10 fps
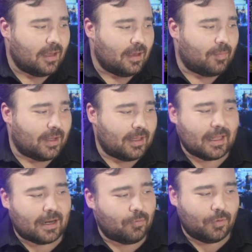but
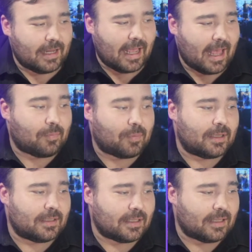that it wouldn't happen
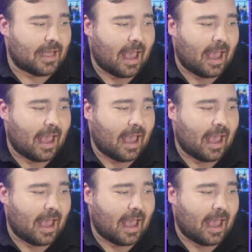until